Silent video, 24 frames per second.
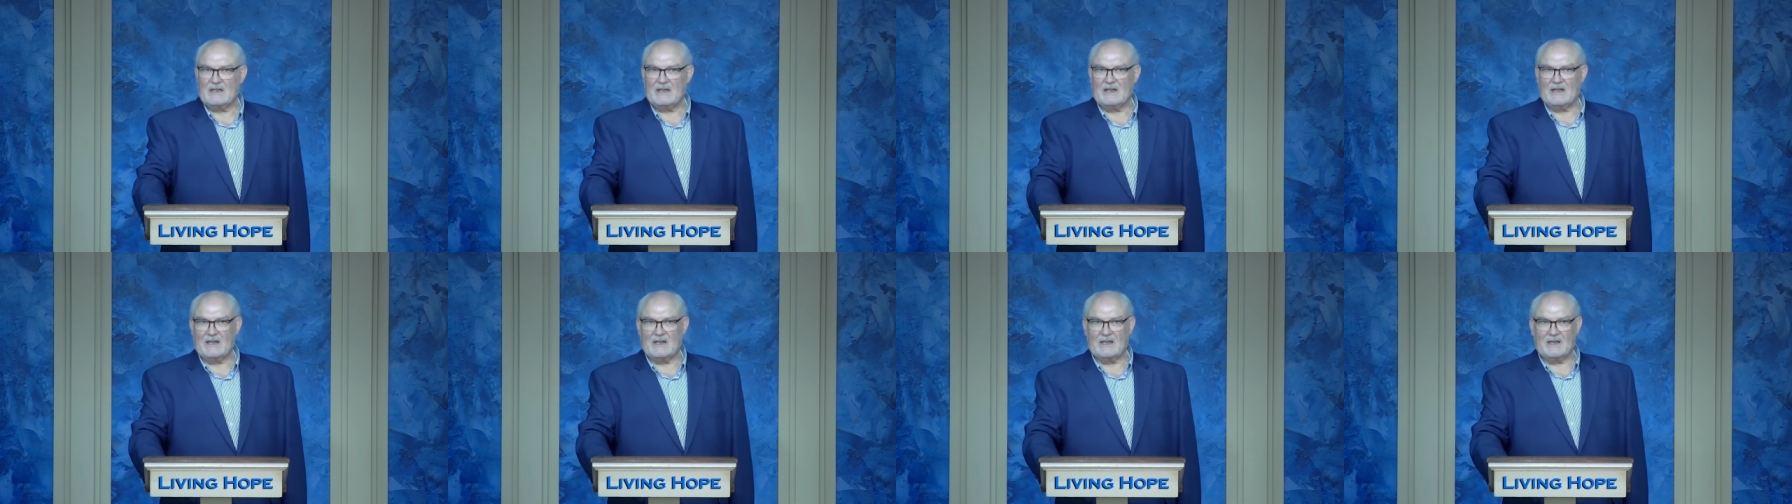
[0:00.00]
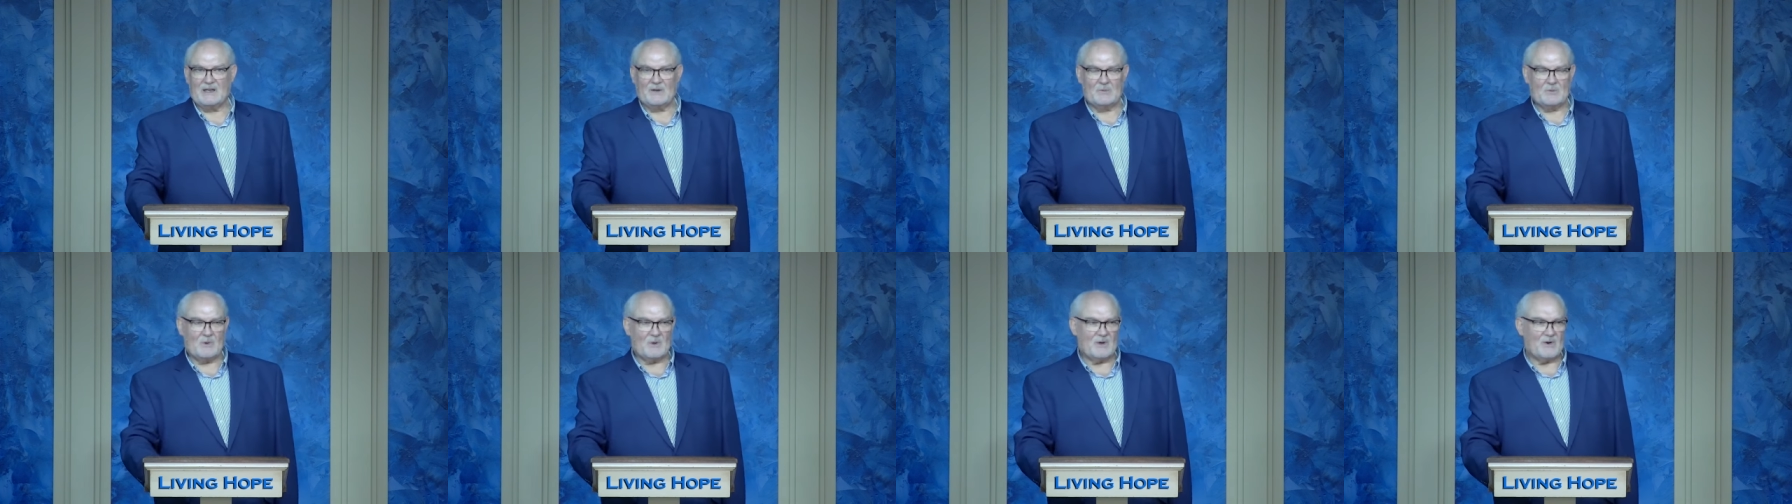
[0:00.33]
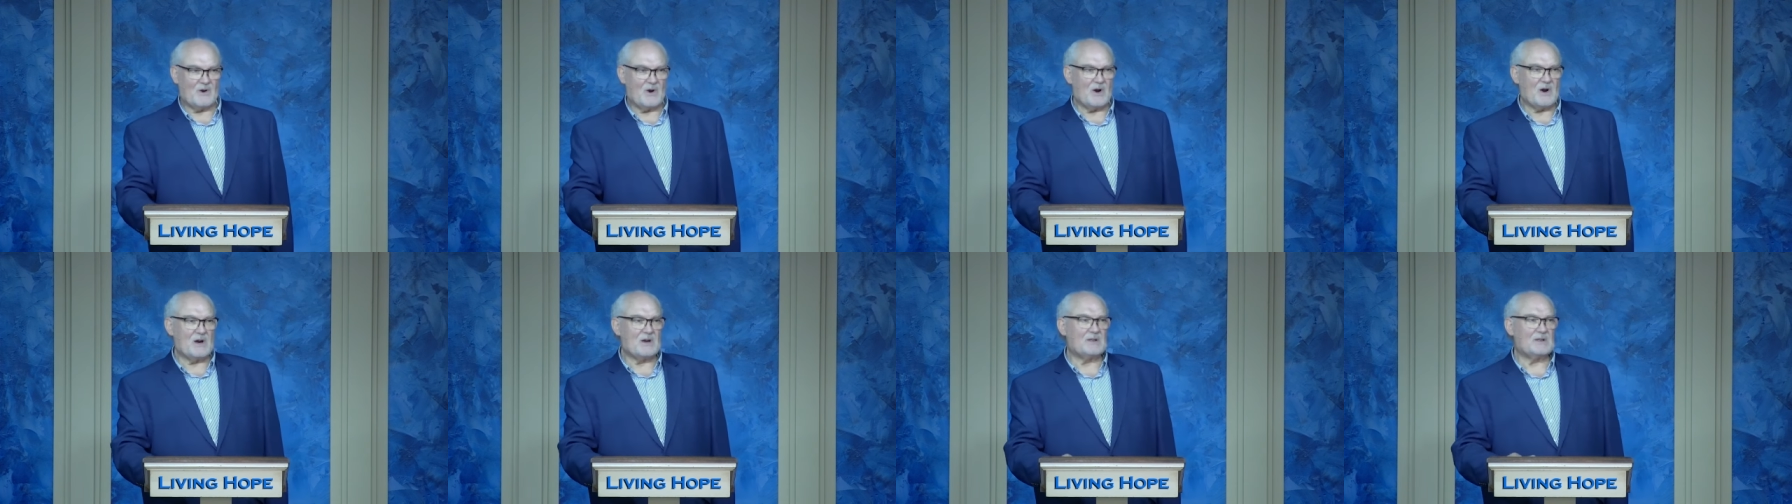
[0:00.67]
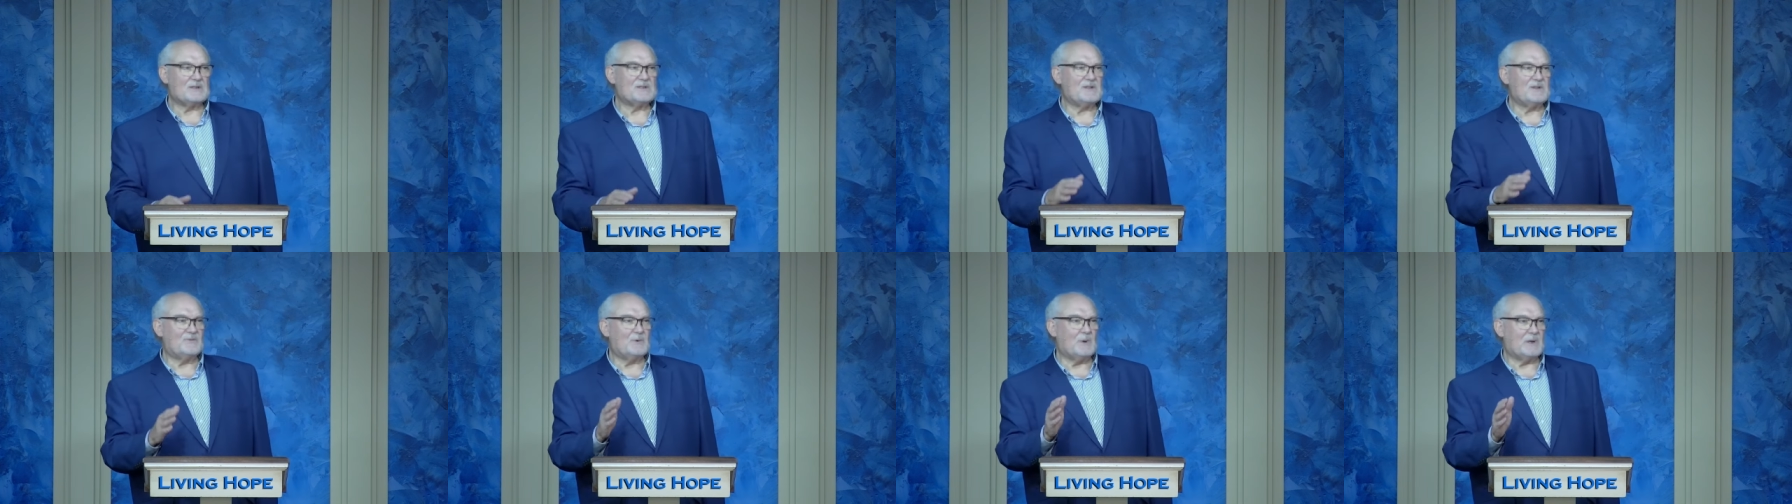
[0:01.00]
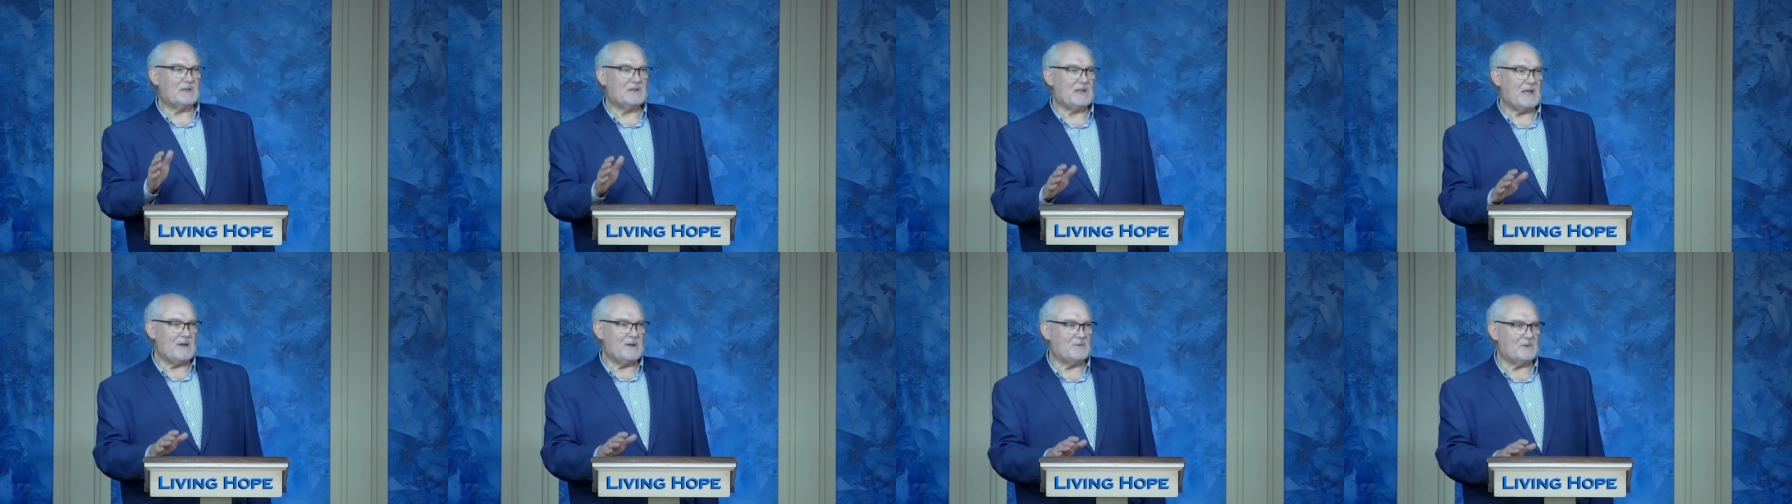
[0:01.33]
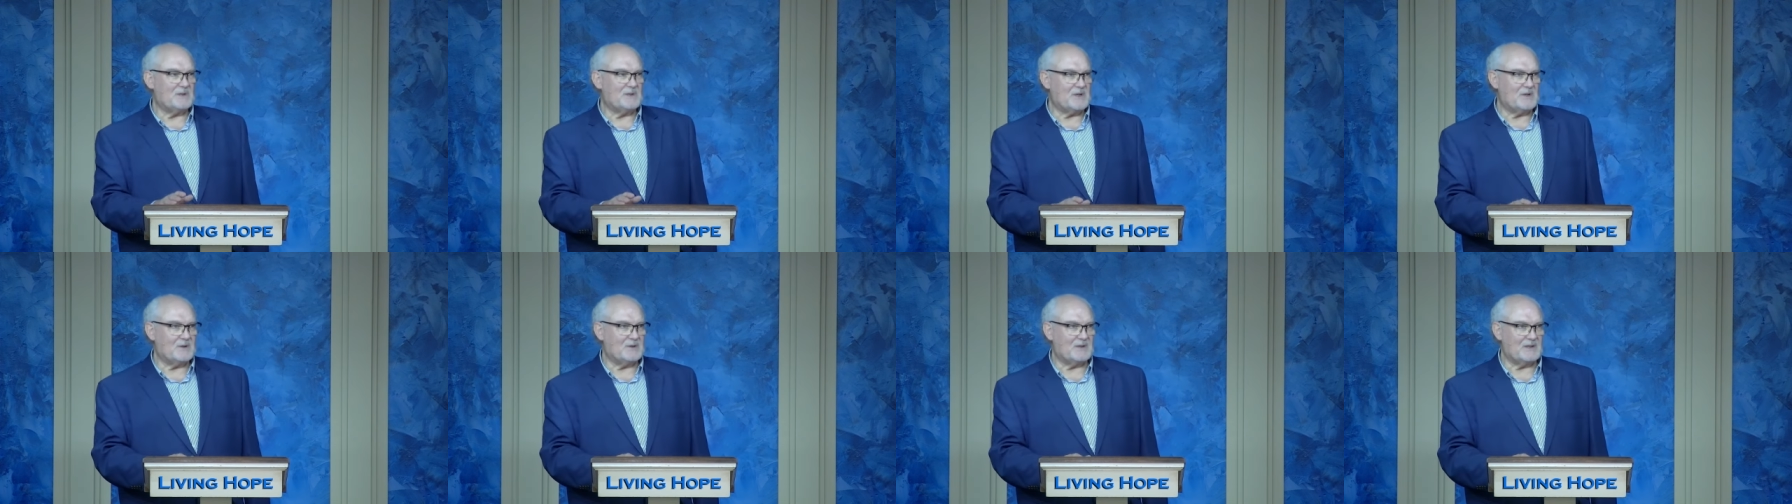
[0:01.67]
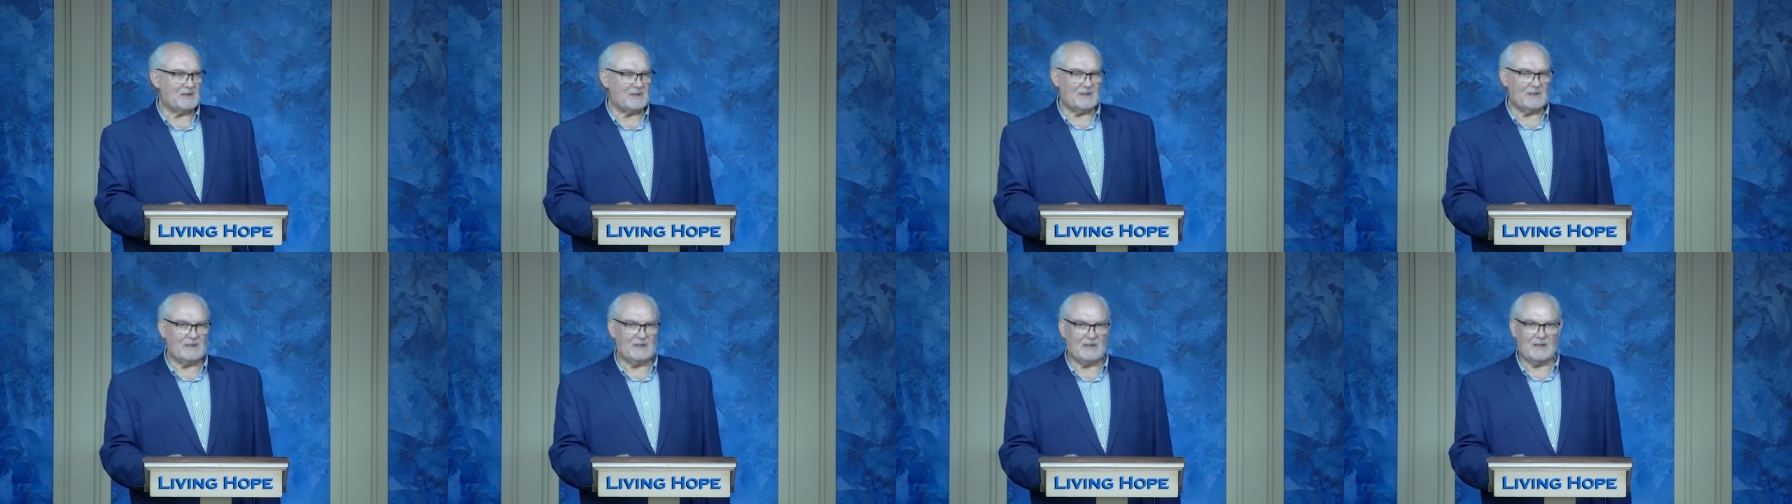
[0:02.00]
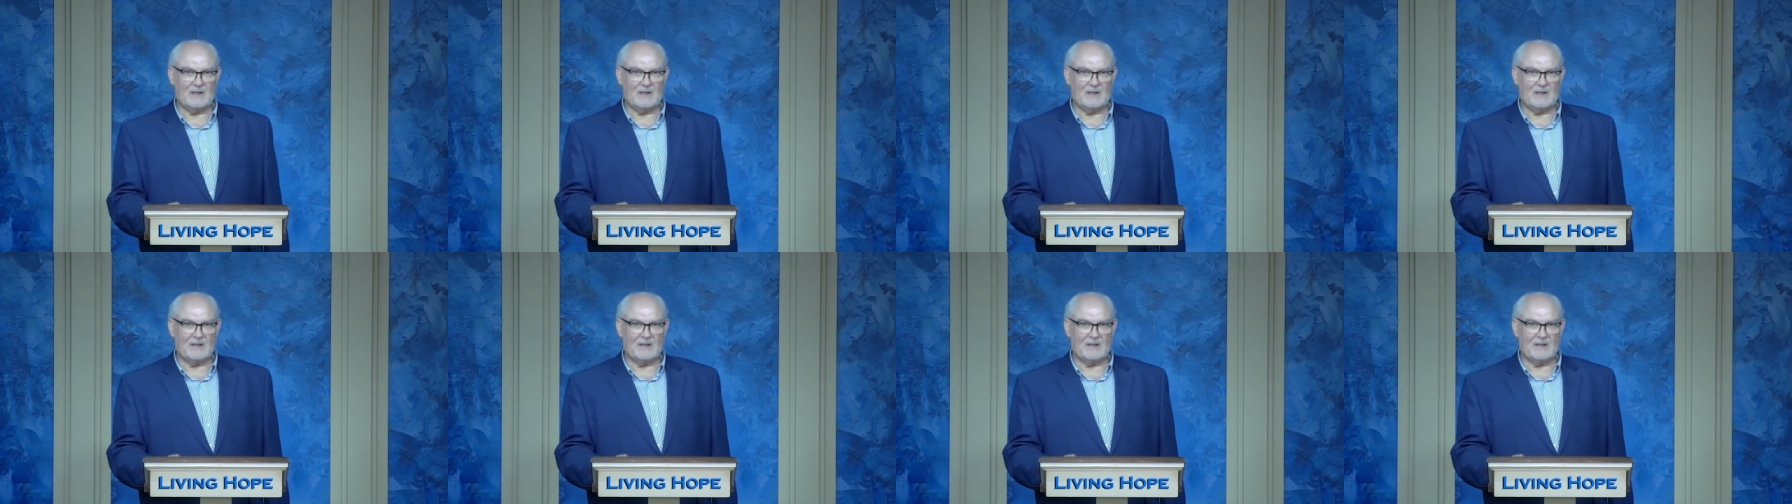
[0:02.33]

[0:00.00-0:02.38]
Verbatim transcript: uh, regardless of what they were doing,